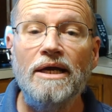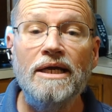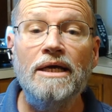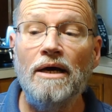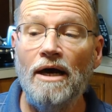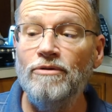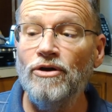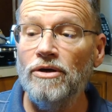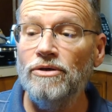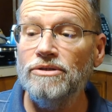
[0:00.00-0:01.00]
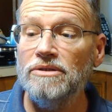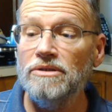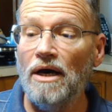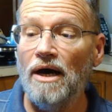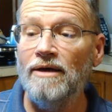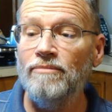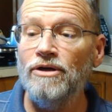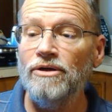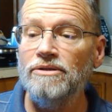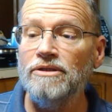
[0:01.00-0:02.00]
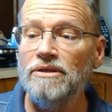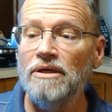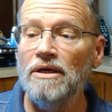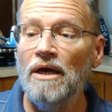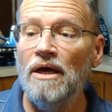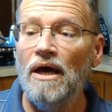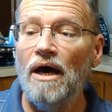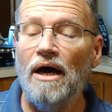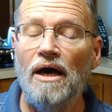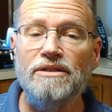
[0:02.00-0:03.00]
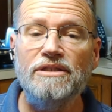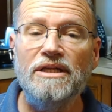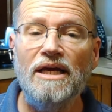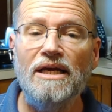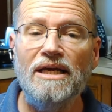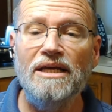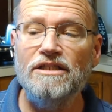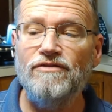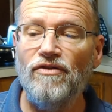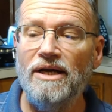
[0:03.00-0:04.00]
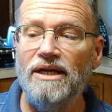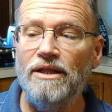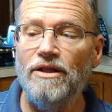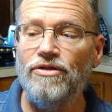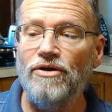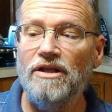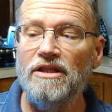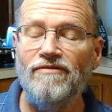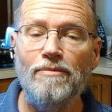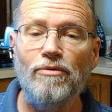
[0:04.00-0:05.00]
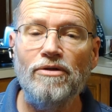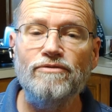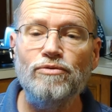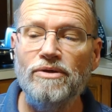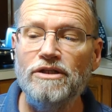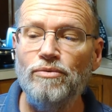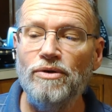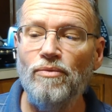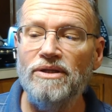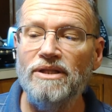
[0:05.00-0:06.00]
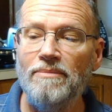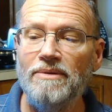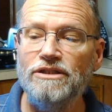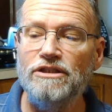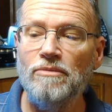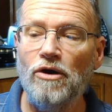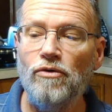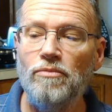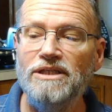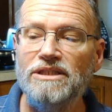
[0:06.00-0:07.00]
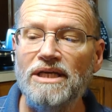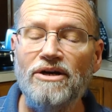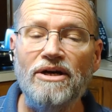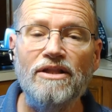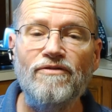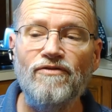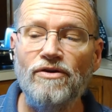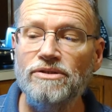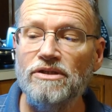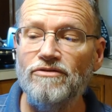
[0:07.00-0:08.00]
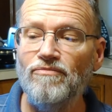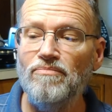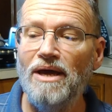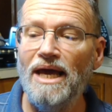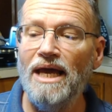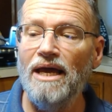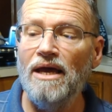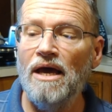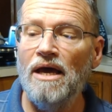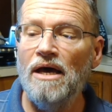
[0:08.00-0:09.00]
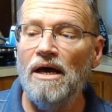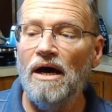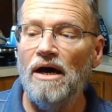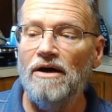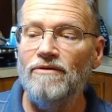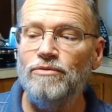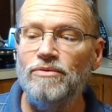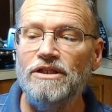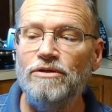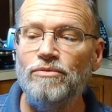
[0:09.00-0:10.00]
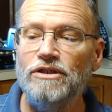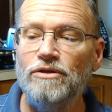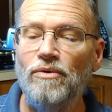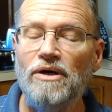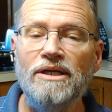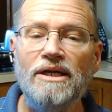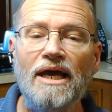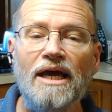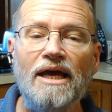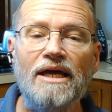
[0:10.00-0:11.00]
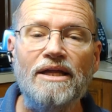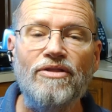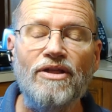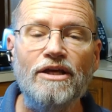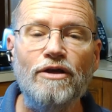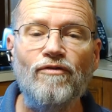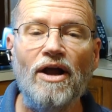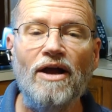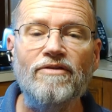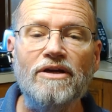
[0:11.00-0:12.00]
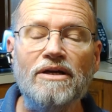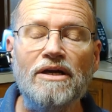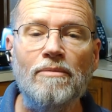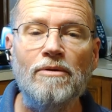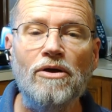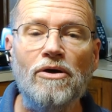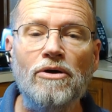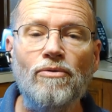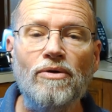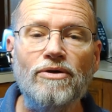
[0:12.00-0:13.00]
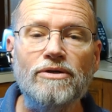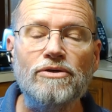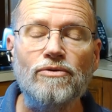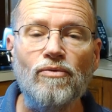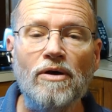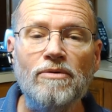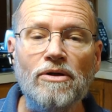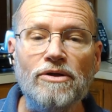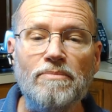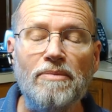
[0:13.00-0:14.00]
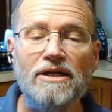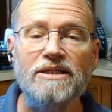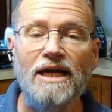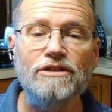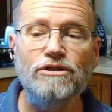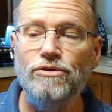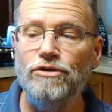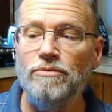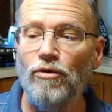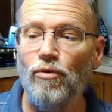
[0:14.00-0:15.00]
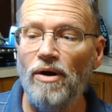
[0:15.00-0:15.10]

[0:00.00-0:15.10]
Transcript: Again, I'm your host. I am Kurt. Today is Friday, the 30th of April of 2021. That means tomorrow will be Saturday, the 1st of May of 2021. And thank you for having come along, whether it's on Rumble, on the podcast, YouTube, or